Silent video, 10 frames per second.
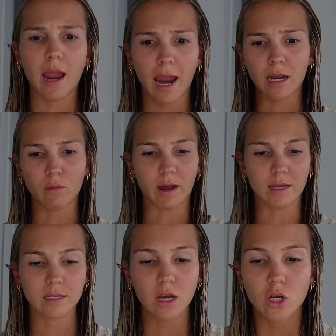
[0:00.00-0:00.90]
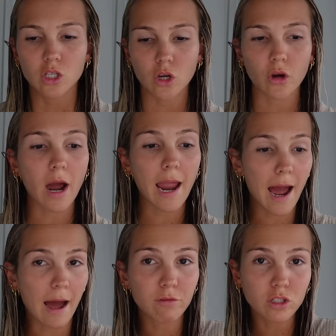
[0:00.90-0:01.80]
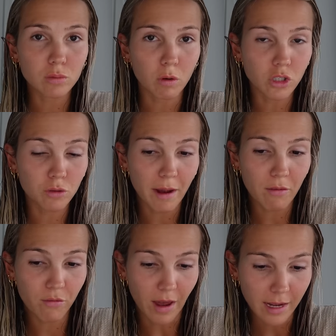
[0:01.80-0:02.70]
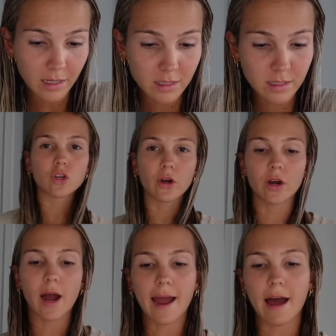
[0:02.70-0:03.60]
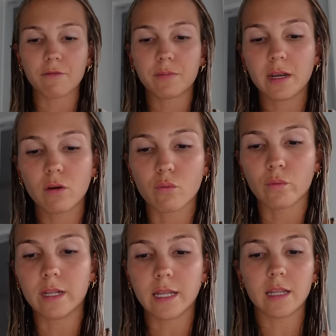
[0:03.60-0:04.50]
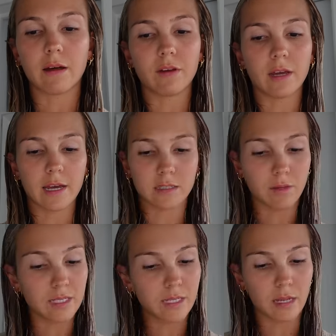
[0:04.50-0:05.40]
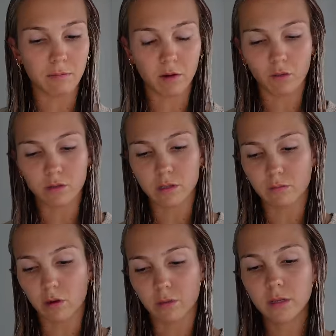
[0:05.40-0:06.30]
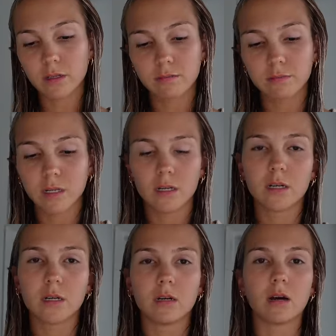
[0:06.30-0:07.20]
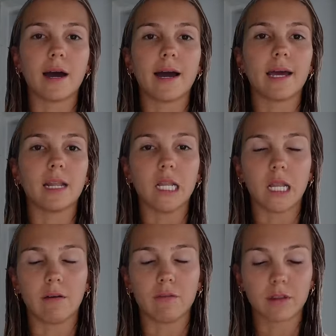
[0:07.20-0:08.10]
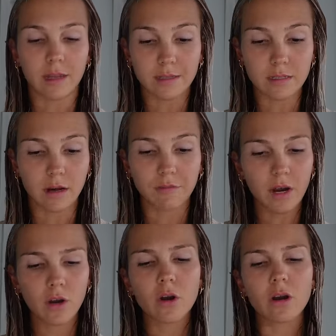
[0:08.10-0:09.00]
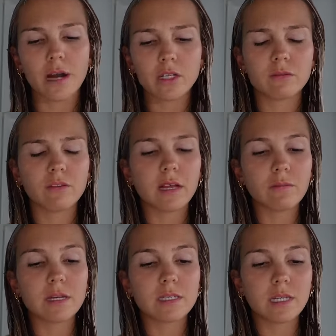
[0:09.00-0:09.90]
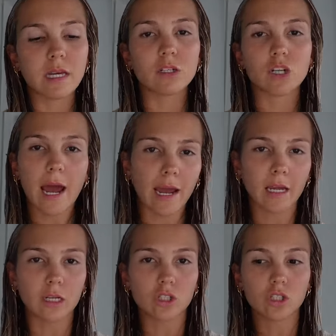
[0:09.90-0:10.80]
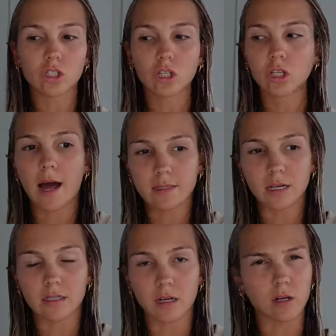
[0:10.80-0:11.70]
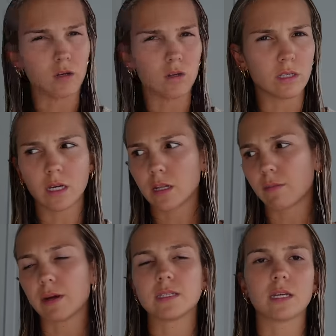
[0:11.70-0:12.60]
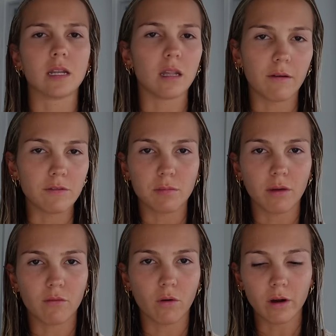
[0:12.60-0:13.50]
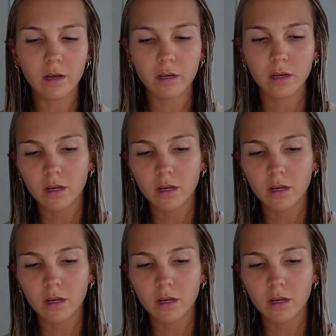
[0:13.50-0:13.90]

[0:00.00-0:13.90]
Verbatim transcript: Anyways, so I have just washed my face. So I have been really loving Esmi Skin Minerals at the moment. I love their stuff. I don't know, I just feel like my skin changed as I started using it. Like my skin loves me for it.